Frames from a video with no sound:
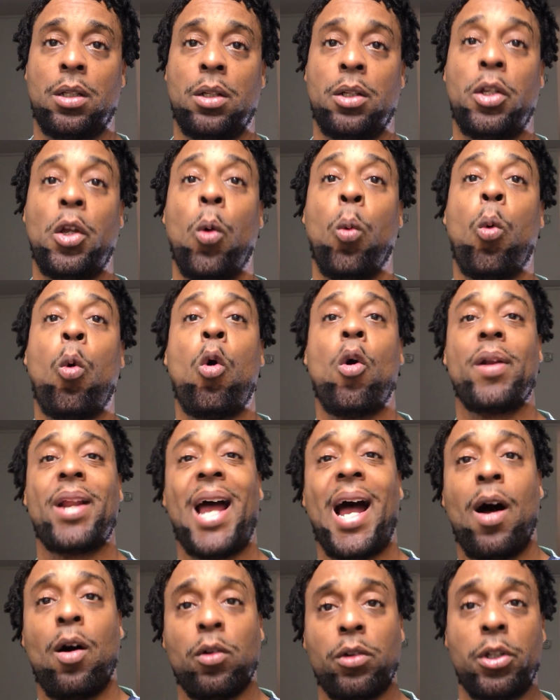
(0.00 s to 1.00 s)
You're worn
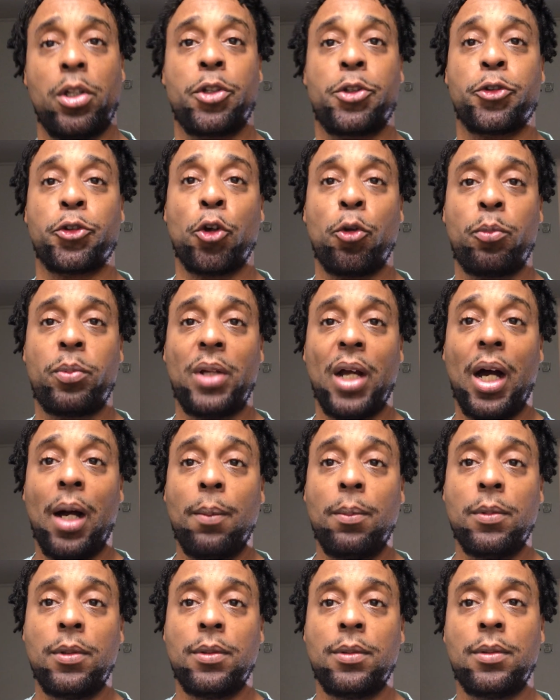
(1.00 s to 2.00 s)
out. You're drooped up.
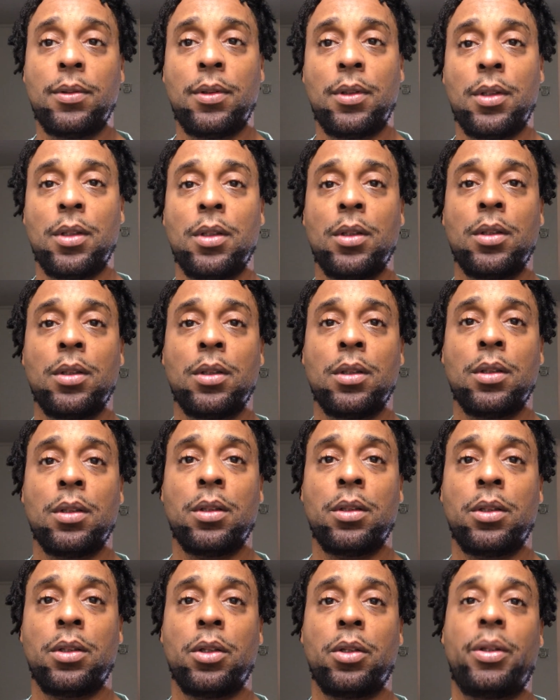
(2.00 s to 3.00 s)

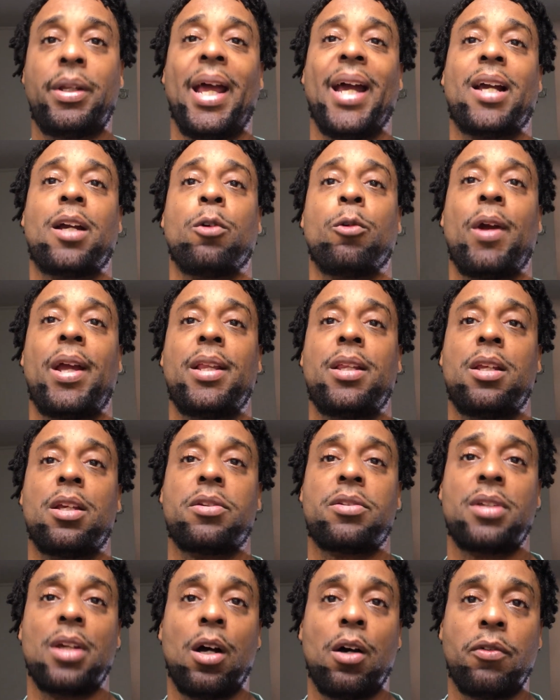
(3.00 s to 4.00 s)
You're decorating
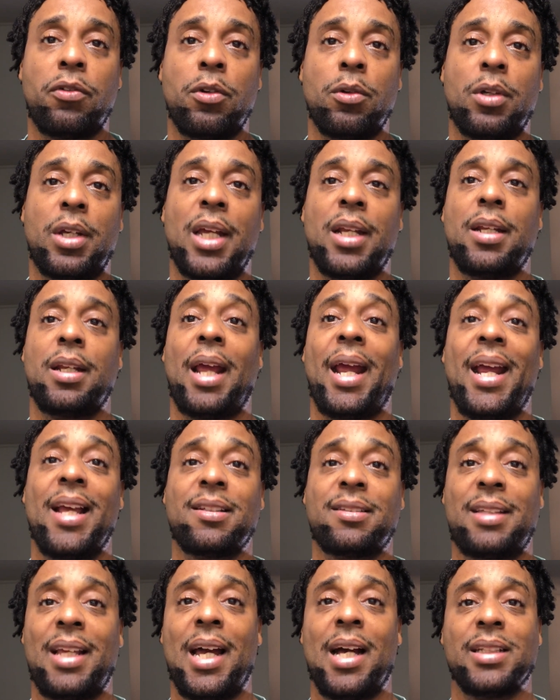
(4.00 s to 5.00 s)
yourself. You're getting
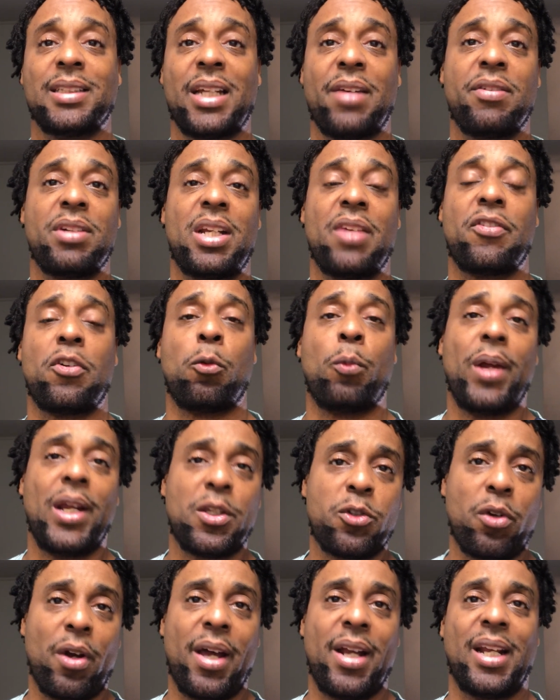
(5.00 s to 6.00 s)
hairstyles every different week,
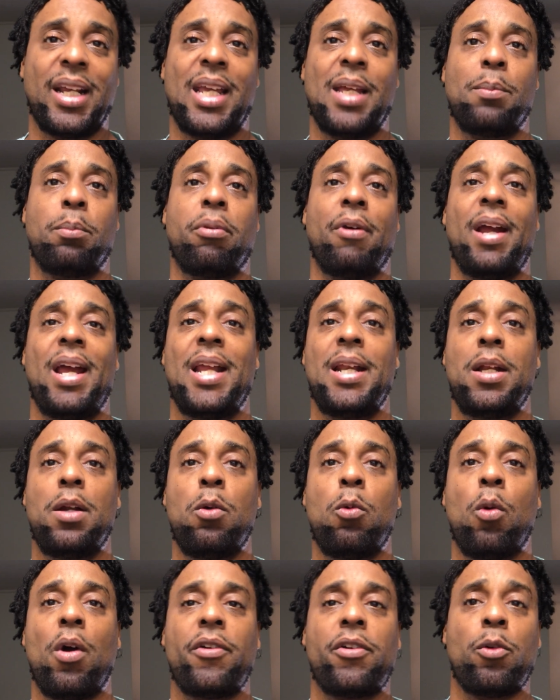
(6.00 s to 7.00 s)
trying to get brand new,
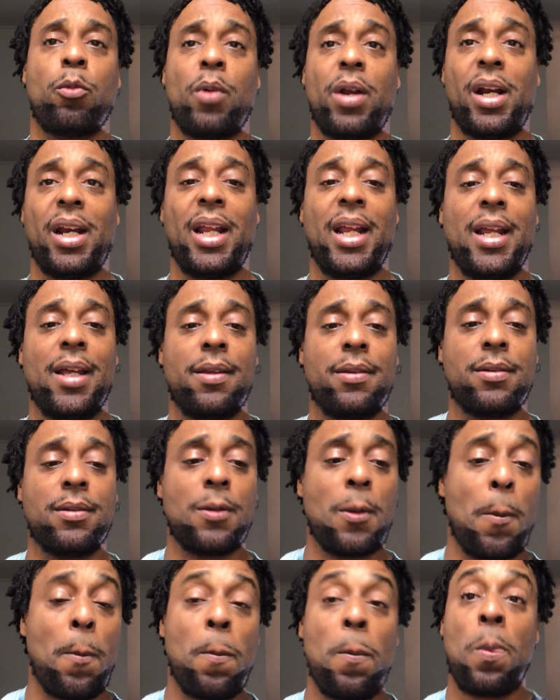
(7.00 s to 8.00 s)
wondering what it is.
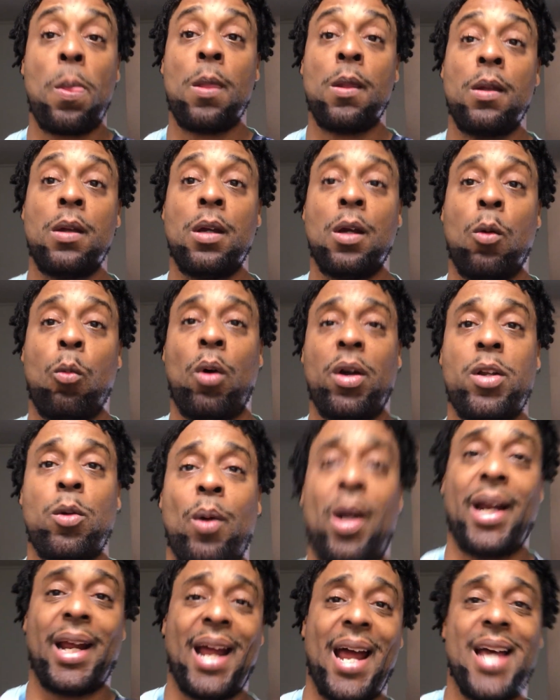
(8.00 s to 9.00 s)
Wondering
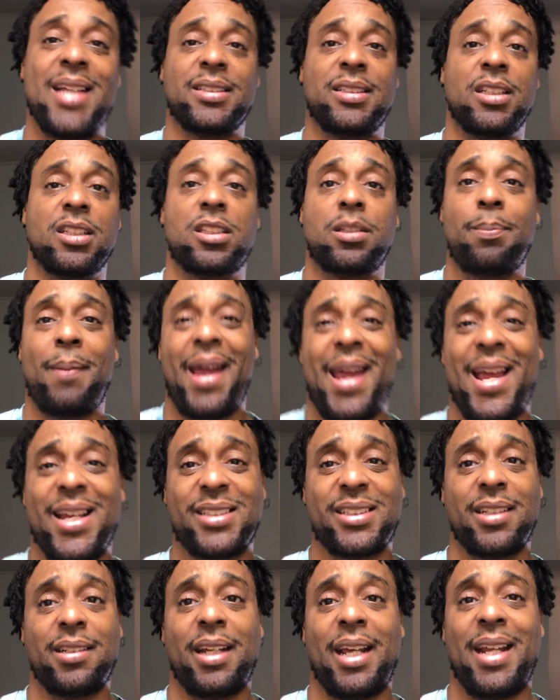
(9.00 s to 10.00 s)
why guys just
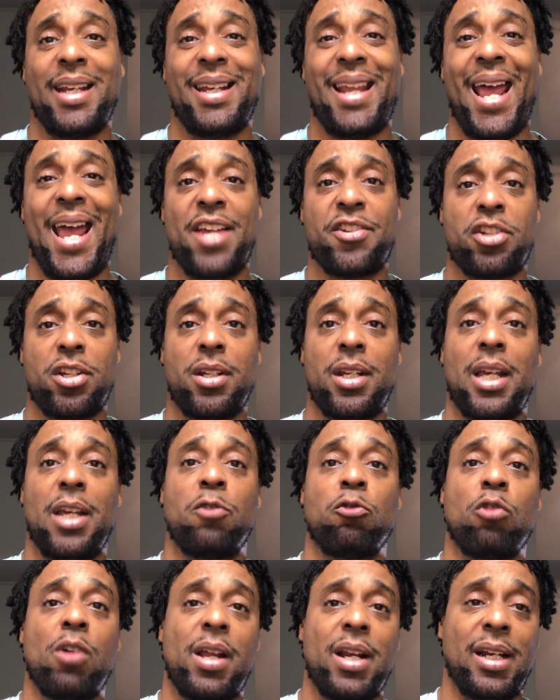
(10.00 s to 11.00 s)
smashing and dashing and
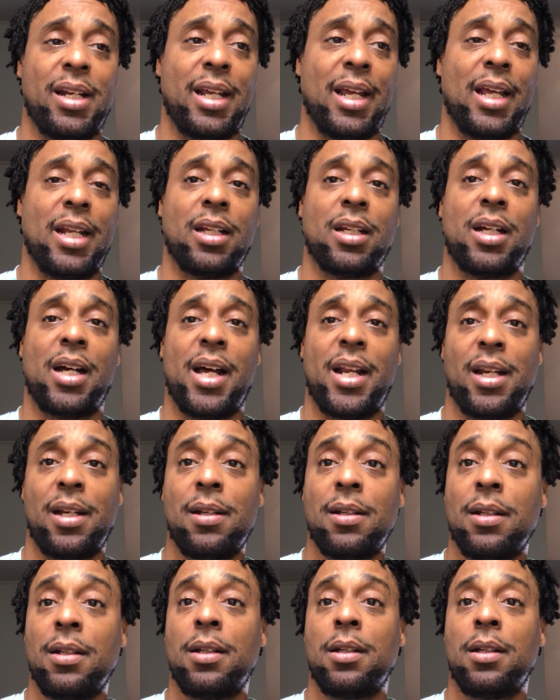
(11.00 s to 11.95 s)
running and gunning,